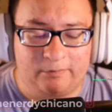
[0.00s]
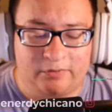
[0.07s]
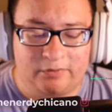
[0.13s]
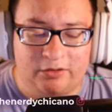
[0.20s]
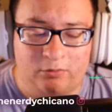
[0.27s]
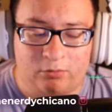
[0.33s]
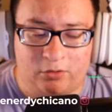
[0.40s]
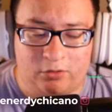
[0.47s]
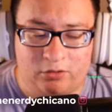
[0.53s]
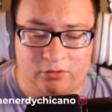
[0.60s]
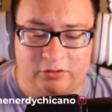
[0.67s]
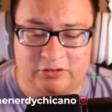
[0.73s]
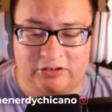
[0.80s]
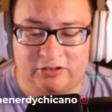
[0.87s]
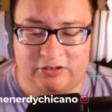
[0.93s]

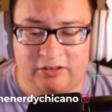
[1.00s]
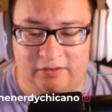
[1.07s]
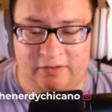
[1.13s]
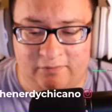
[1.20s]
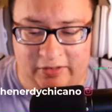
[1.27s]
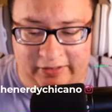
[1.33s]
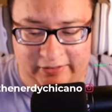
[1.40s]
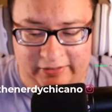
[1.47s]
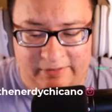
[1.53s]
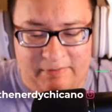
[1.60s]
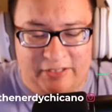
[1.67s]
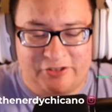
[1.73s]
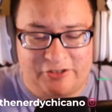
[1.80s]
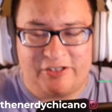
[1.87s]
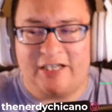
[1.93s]
worlds of
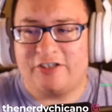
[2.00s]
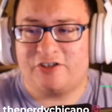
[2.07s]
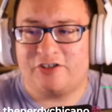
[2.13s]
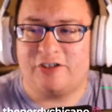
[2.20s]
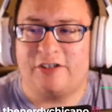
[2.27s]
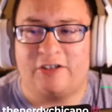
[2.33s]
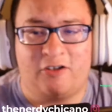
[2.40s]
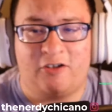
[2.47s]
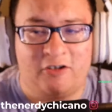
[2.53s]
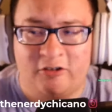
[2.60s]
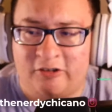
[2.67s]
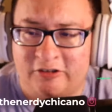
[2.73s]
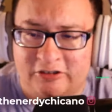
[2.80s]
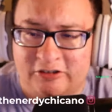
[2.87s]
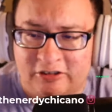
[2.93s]
imagination,
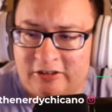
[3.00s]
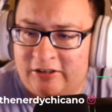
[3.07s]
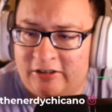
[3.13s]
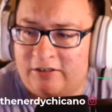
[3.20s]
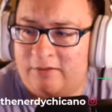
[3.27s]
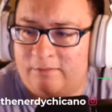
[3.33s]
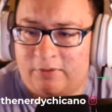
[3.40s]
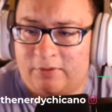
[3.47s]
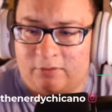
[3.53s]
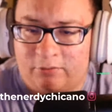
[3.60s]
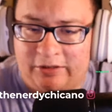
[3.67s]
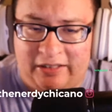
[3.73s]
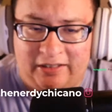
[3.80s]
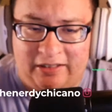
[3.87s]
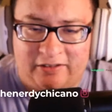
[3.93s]
art, but
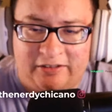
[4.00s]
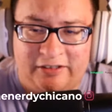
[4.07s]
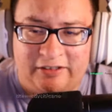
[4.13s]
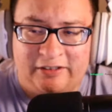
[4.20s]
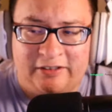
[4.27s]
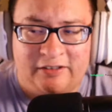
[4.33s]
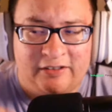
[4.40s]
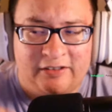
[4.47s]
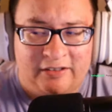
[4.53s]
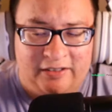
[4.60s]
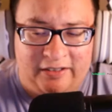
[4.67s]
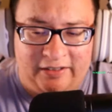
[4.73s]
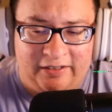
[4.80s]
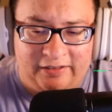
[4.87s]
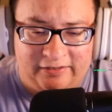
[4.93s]
reality
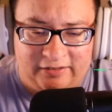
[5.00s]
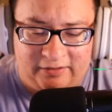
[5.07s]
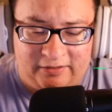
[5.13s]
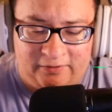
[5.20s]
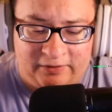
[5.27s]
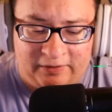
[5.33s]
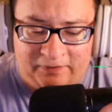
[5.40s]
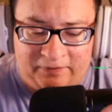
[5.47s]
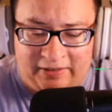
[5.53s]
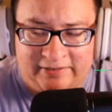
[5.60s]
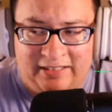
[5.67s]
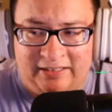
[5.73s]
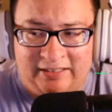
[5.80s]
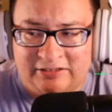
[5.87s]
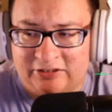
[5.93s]
and the
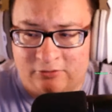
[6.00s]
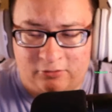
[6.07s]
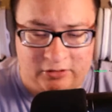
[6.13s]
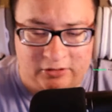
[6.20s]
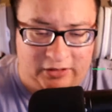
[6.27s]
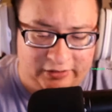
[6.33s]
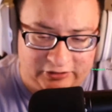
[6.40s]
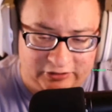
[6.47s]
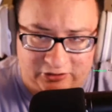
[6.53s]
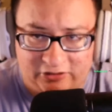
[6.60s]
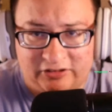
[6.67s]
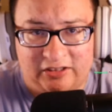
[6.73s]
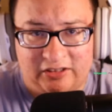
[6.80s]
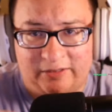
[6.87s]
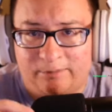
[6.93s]
fantastical kind of start
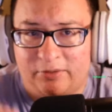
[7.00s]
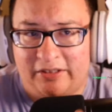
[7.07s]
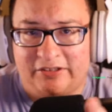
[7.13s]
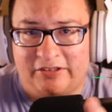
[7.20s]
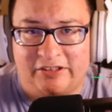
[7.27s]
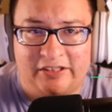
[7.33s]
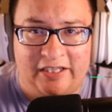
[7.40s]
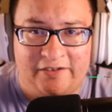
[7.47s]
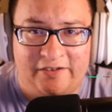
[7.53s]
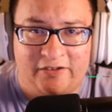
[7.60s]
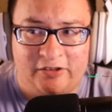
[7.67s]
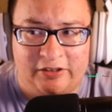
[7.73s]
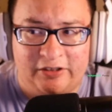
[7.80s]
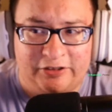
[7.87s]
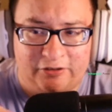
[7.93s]
to blend
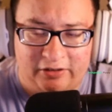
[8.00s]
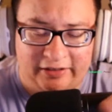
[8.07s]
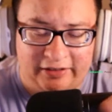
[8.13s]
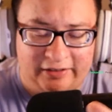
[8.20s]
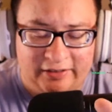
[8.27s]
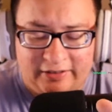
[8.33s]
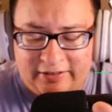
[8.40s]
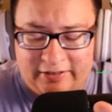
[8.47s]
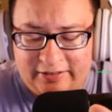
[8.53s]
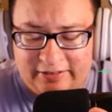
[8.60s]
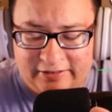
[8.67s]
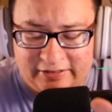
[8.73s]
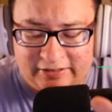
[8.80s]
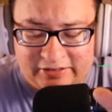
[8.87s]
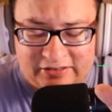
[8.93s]
together, and you're
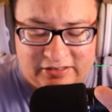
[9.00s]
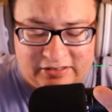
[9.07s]
in this